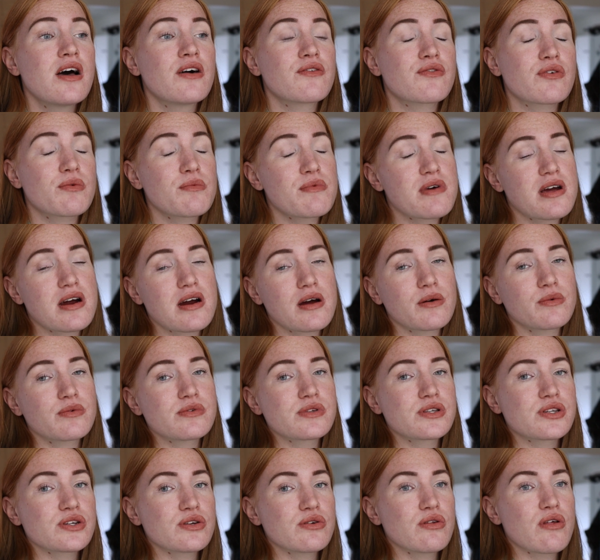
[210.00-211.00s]
From there I
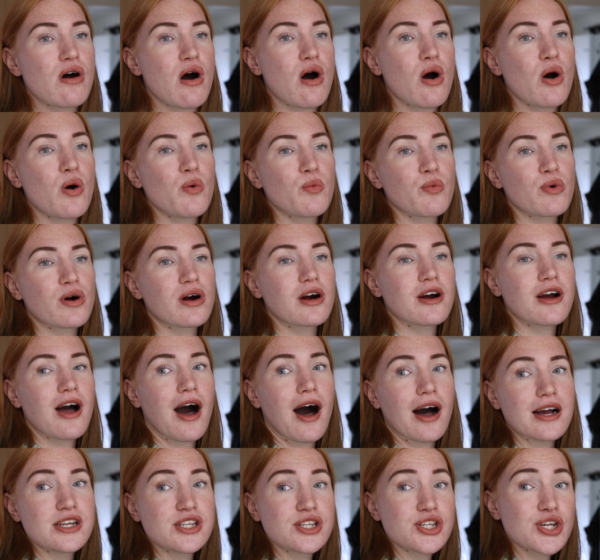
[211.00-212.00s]
will do the homework
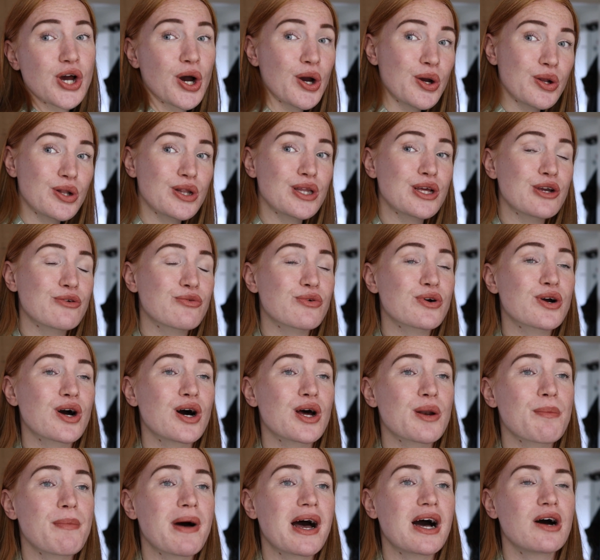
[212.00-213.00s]
I totally
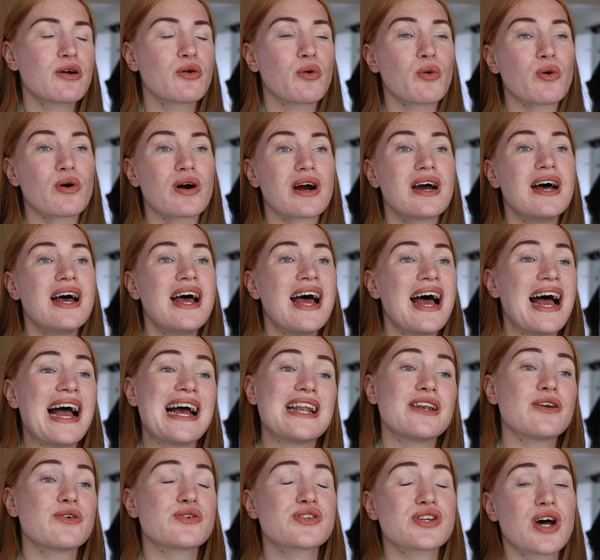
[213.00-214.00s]
forgot about or
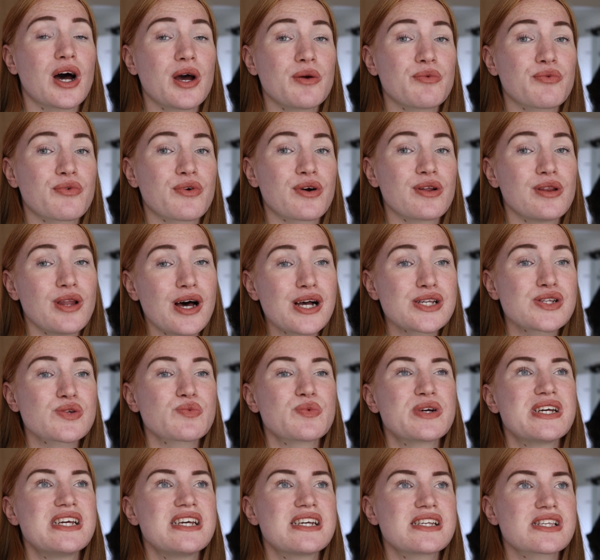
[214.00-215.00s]
had no time for last
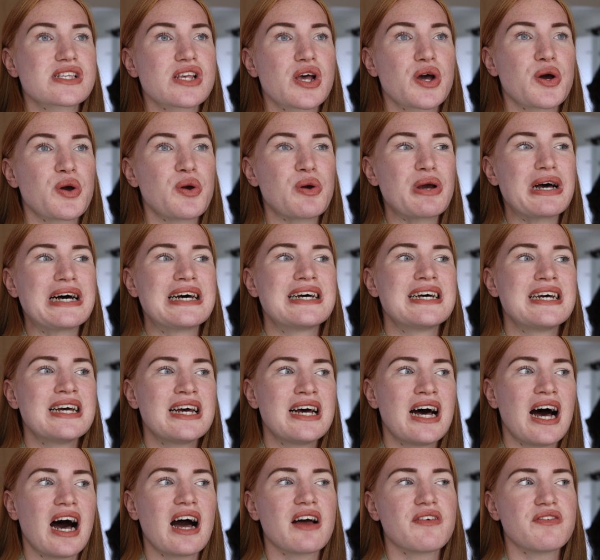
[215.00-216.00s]
week, so
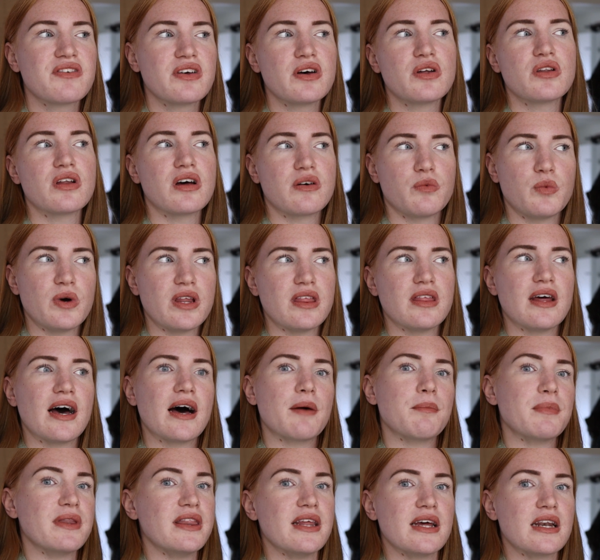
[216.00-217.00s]
I filled up with
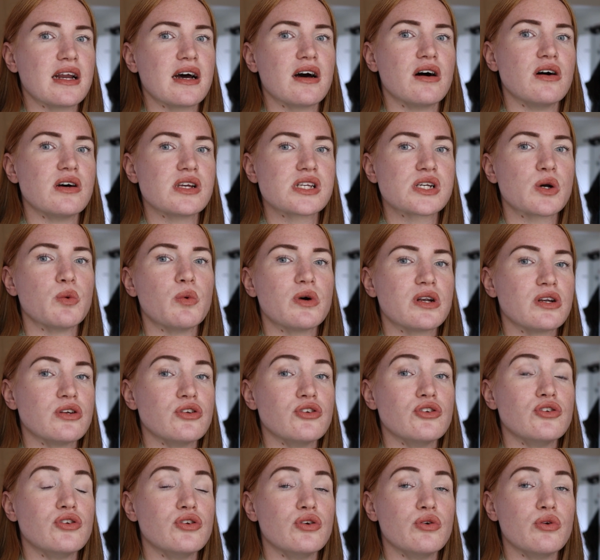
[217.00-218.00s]
that. But then I also wanted
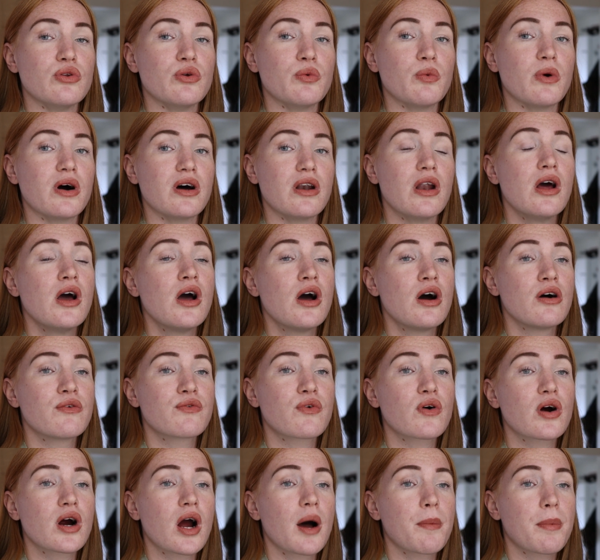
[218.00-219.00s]
to do the one
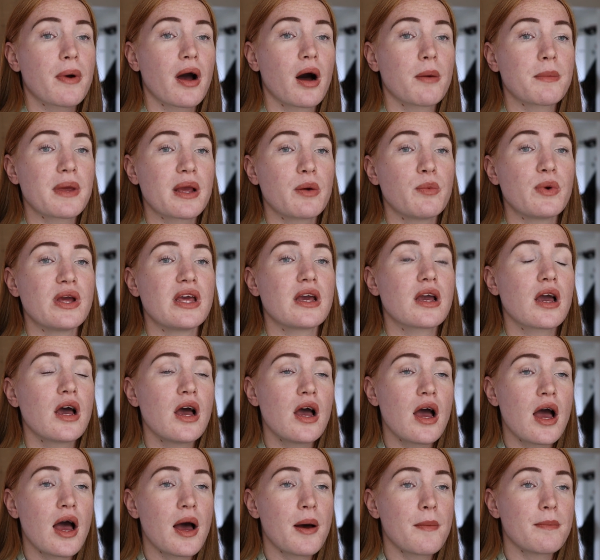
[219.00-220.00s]
for upcoming week,
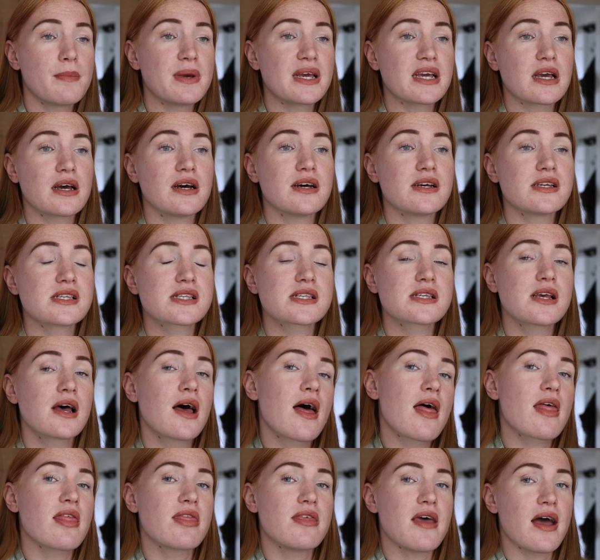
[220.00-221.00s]
because
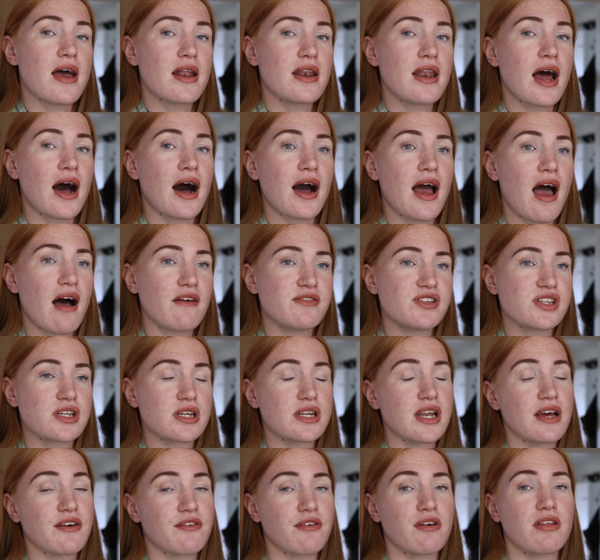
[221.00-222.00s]
then I have
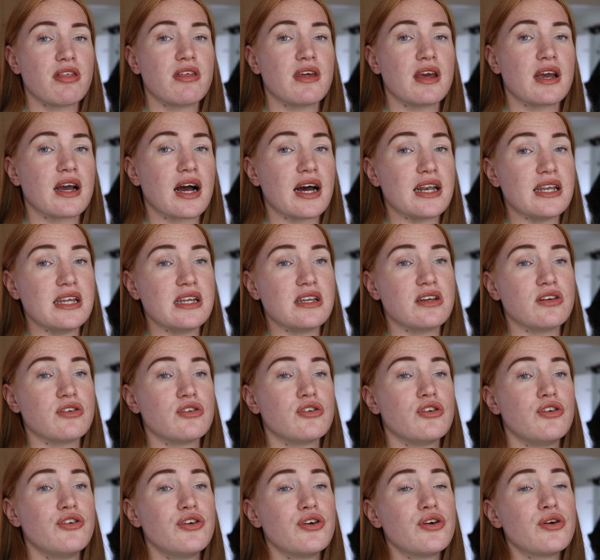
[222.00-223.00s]
done everything I needed to
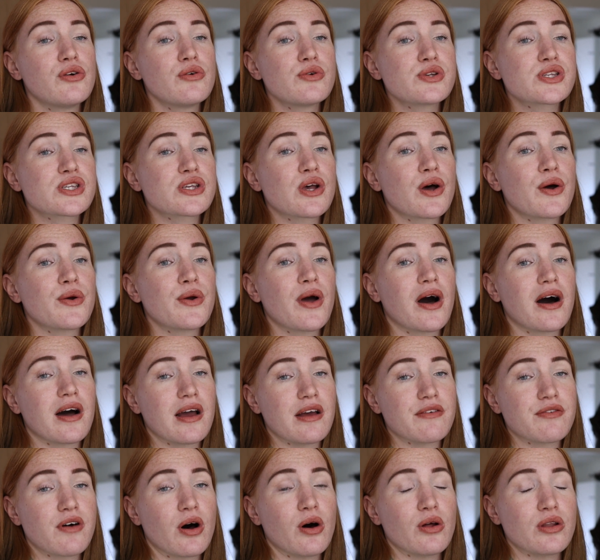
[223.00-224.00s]
do, so I
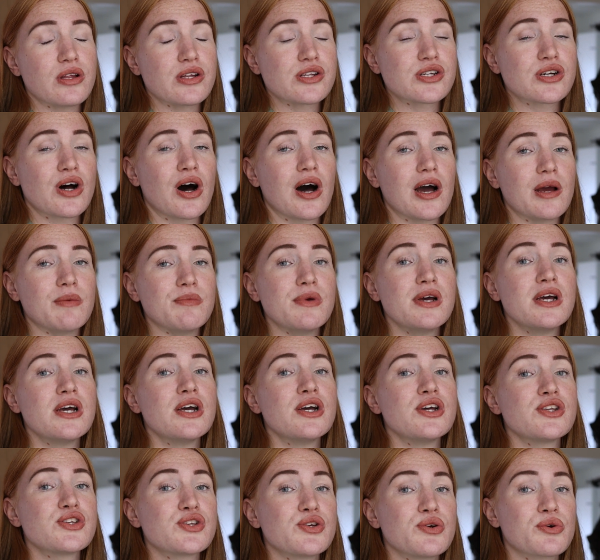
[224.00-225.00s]
have all the time
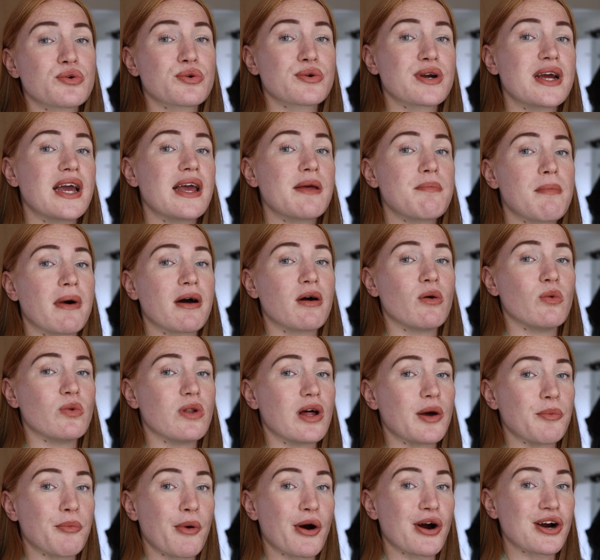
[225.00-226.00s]
to create my
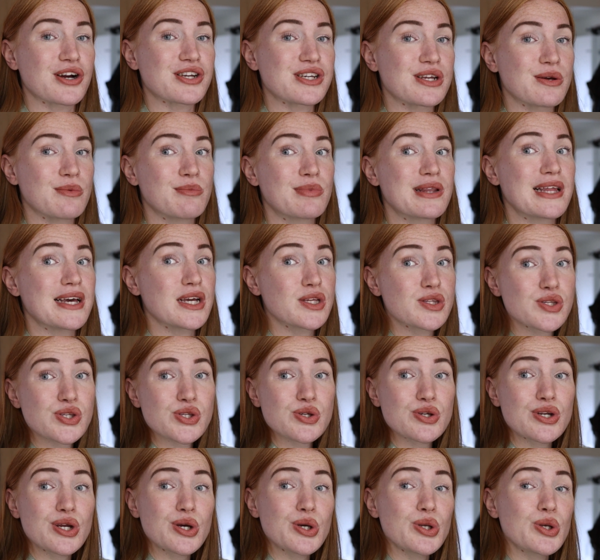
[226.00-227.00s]
online marketing plan.
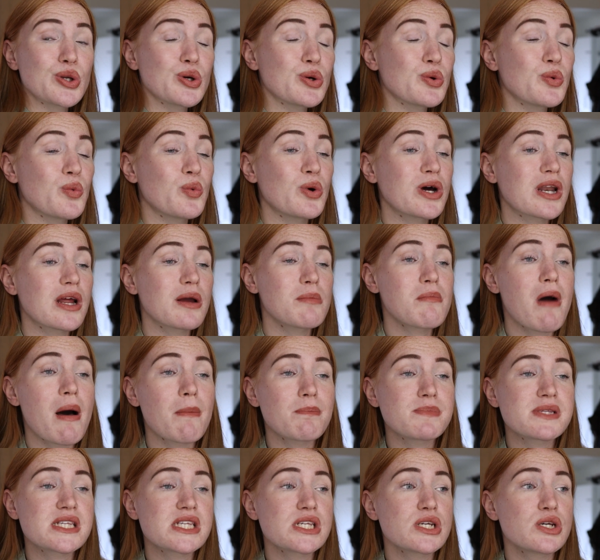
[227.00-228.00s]
So now I know what I'm
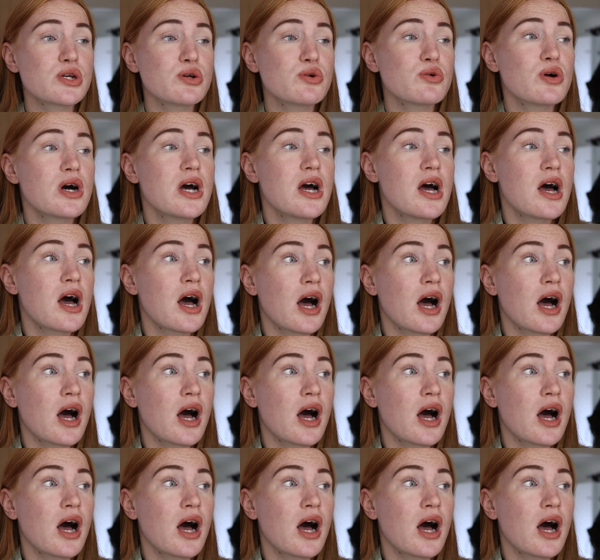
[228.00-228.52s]
up to.